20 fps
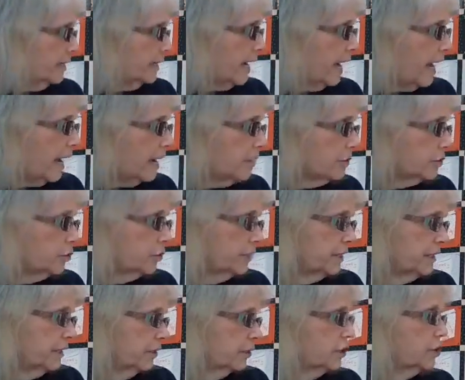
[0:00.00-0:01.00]
The apple
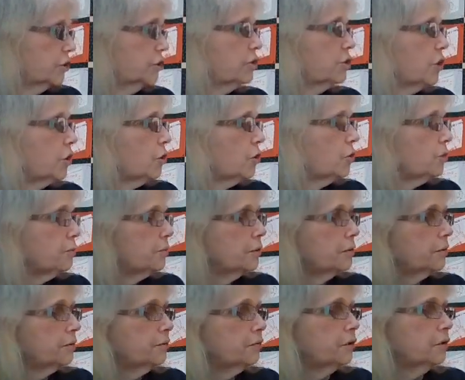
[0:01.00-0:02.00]
trees looked so
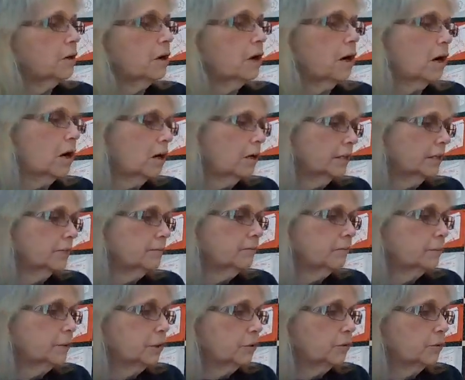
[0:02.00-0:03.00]
beautiful, all in
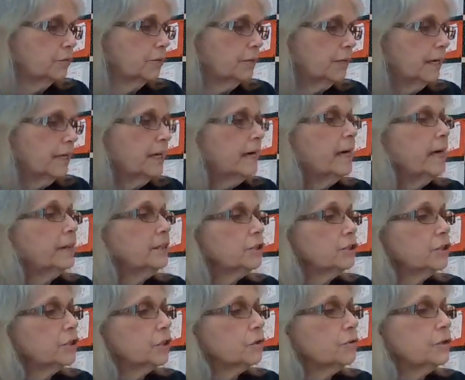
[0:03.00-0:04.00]
bloom, and
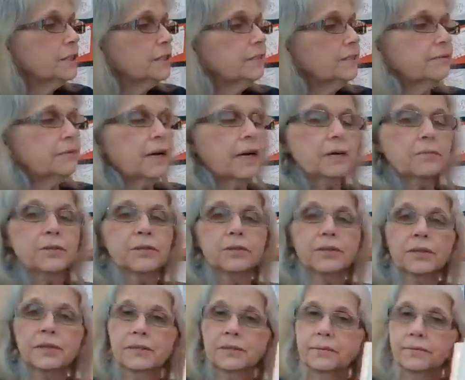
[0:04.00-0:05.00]
so did the
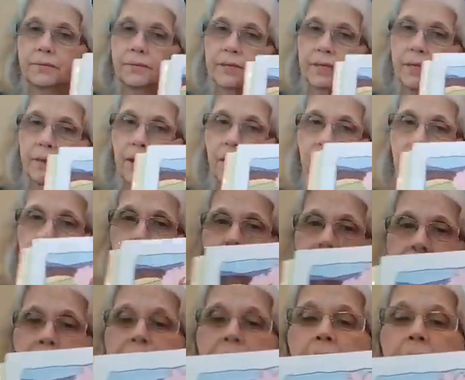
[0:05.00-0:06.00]
farmers. They're all
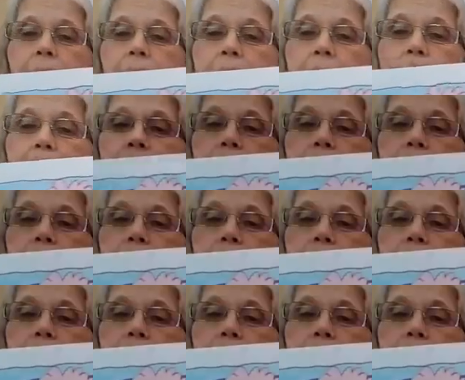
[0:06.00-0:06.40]
dressed up.